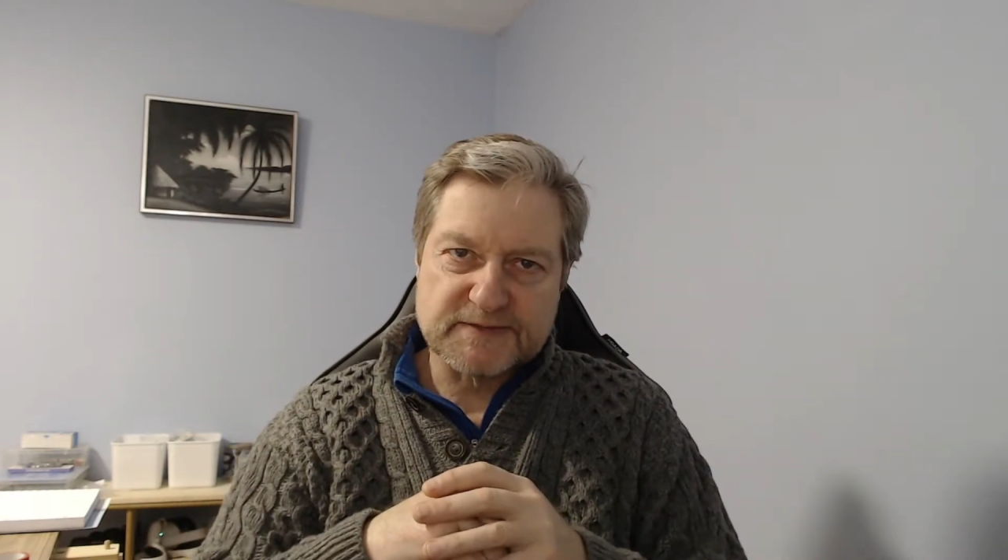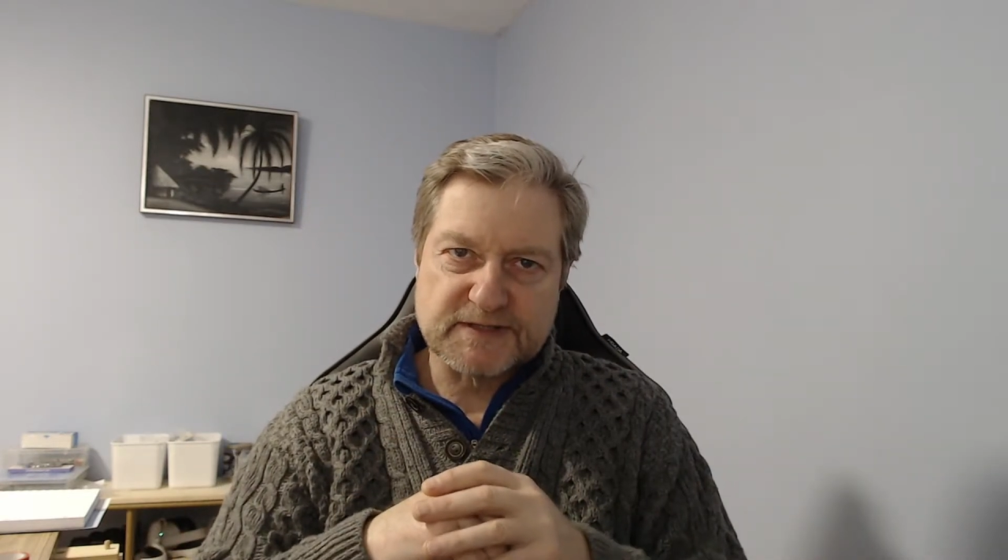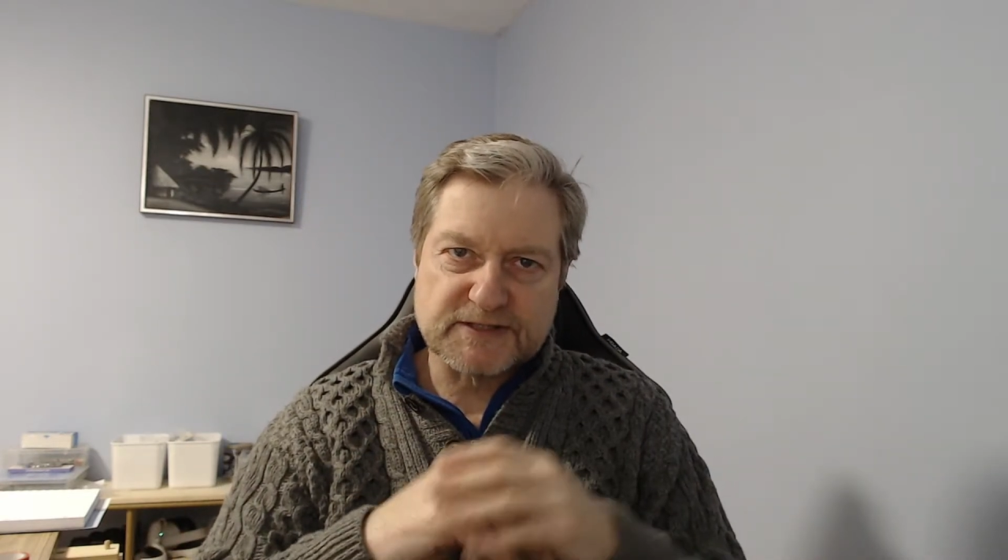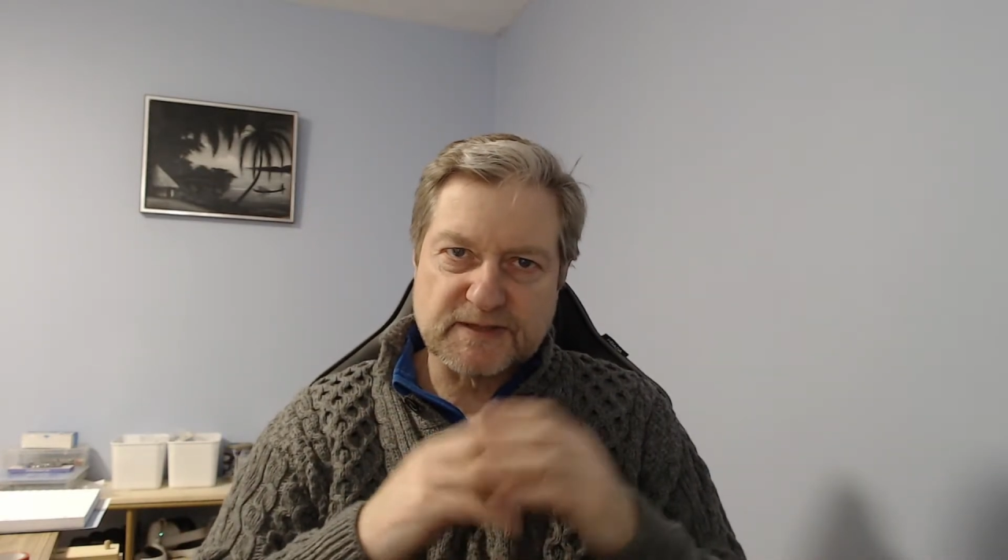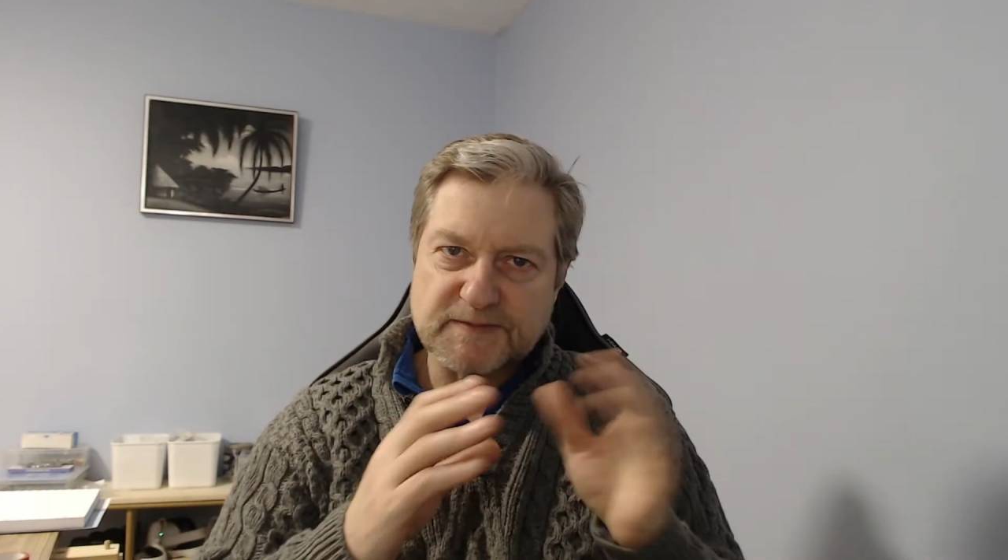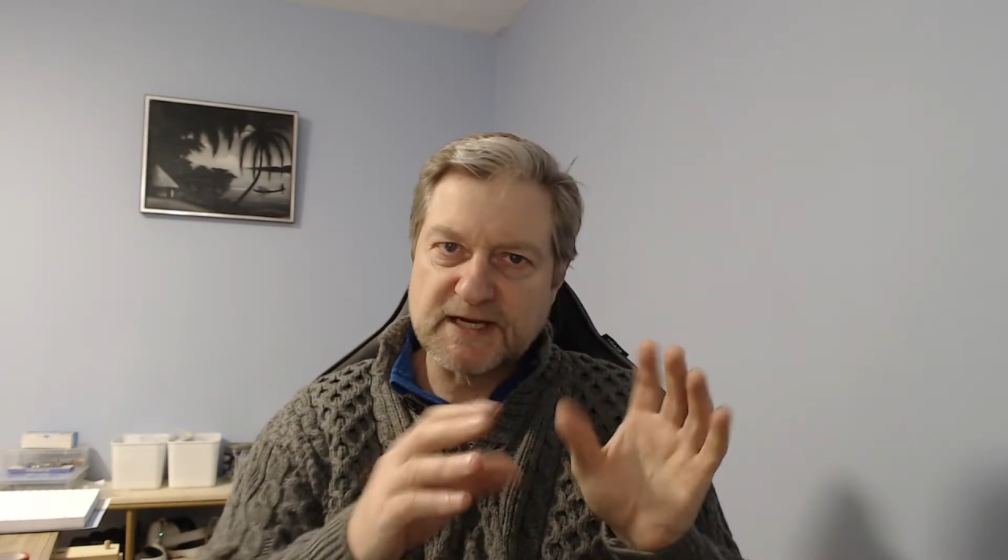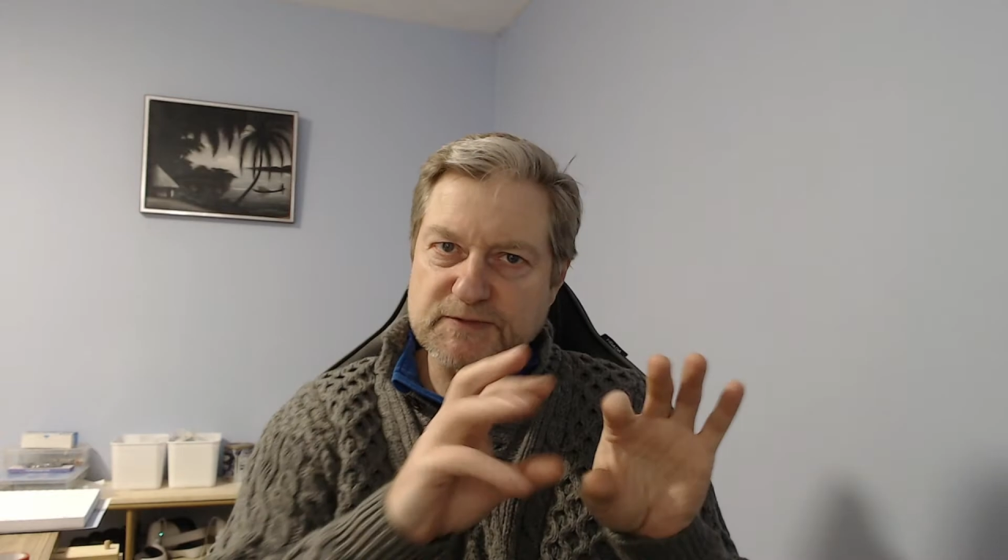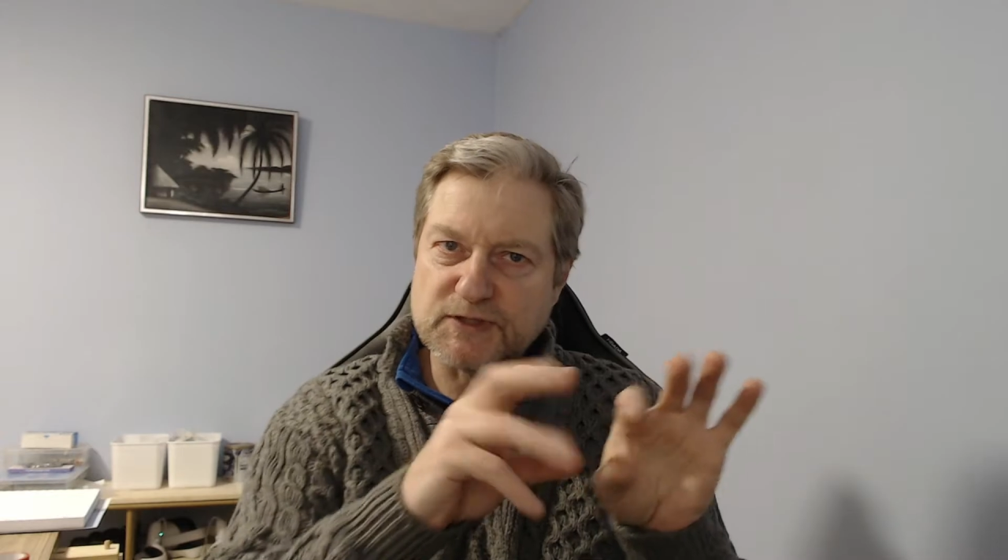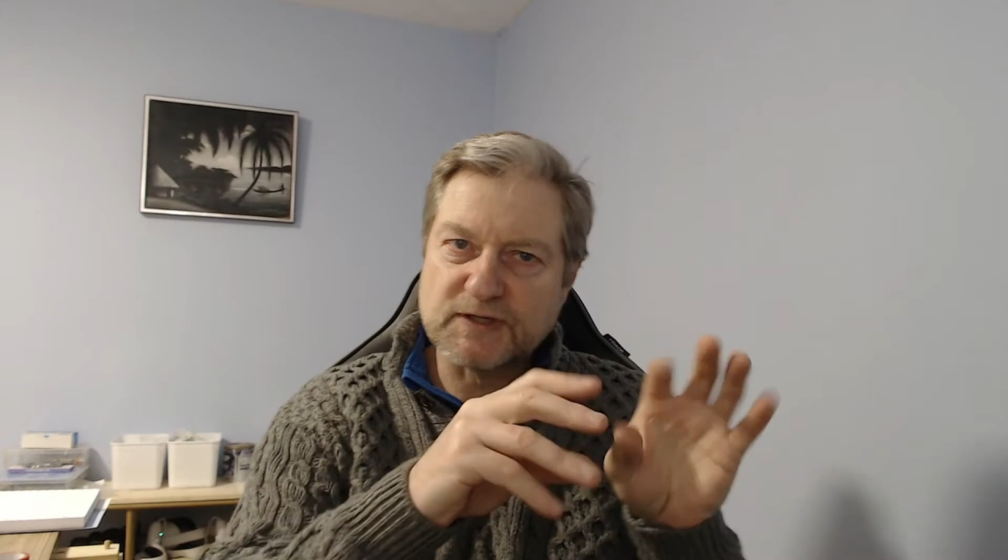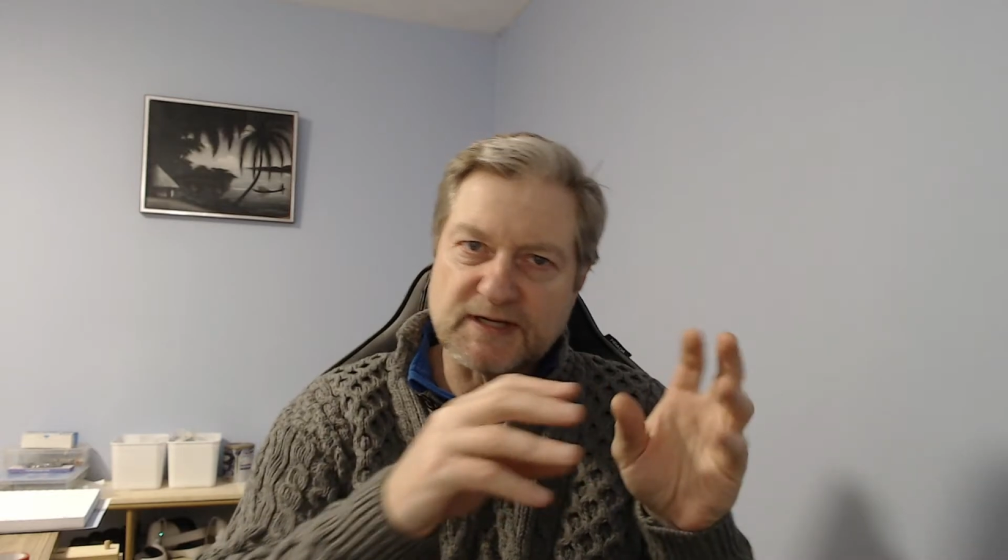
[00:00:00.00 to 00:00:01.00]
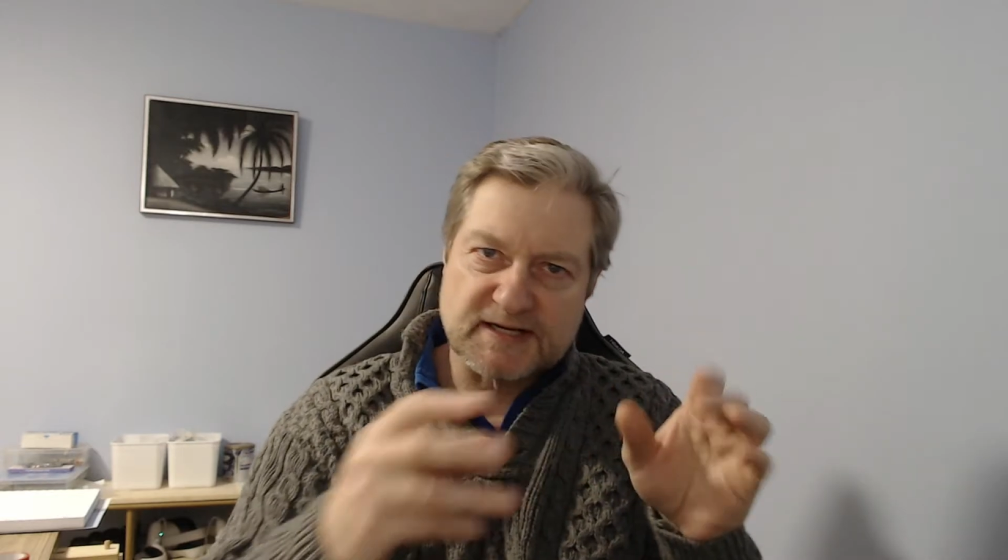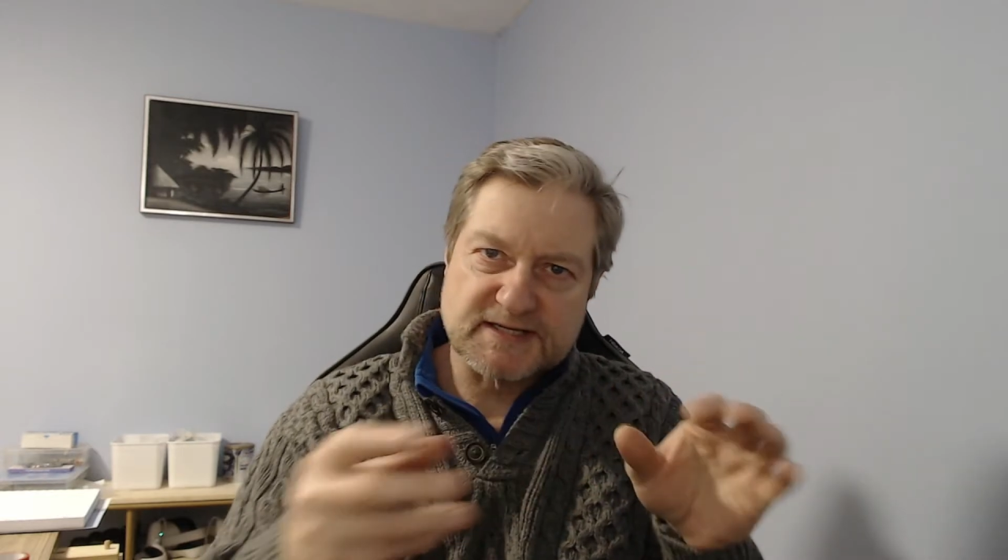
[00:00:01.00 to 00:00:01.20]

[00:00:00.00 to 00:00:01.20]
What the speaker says: and sometimes you can get a